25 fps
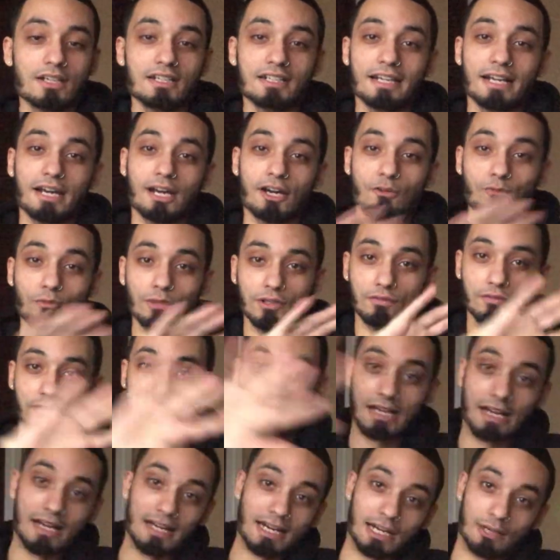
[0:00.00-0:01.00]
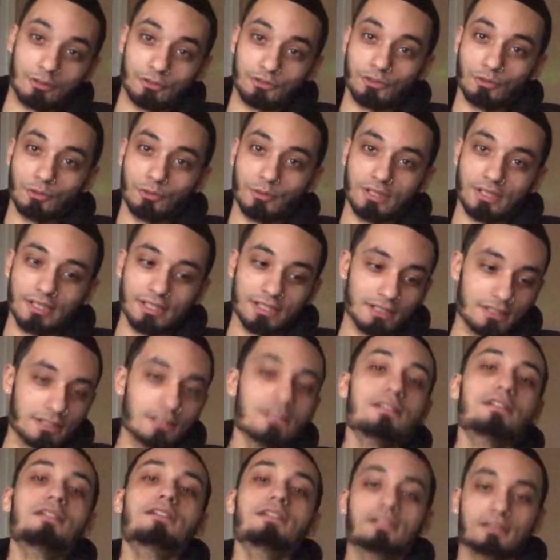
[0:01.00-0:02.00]
Now, with that out the way,
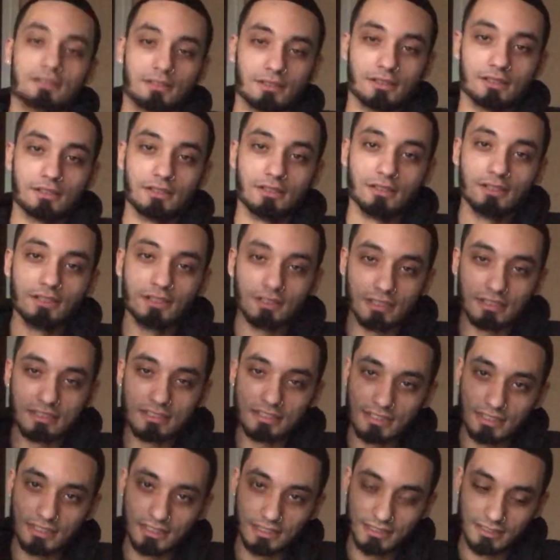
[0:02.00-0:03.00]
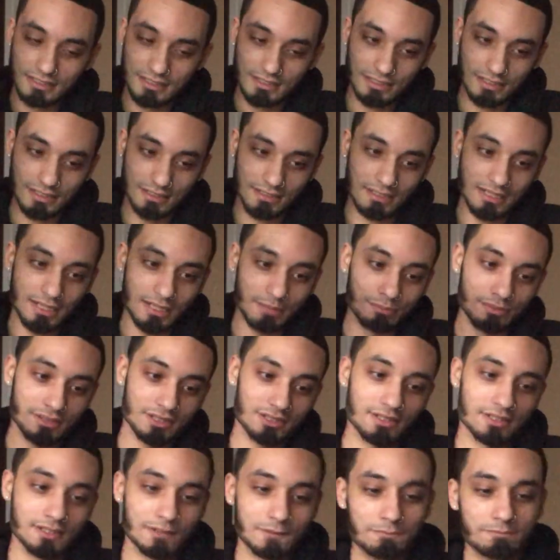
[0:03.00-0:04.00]
let's get into the
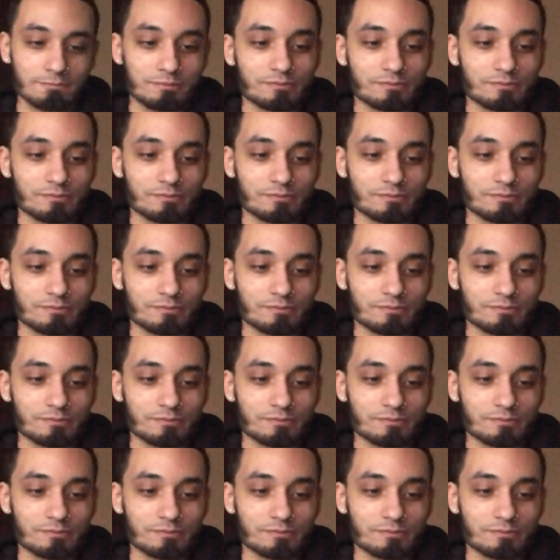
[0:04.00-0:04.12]
topic.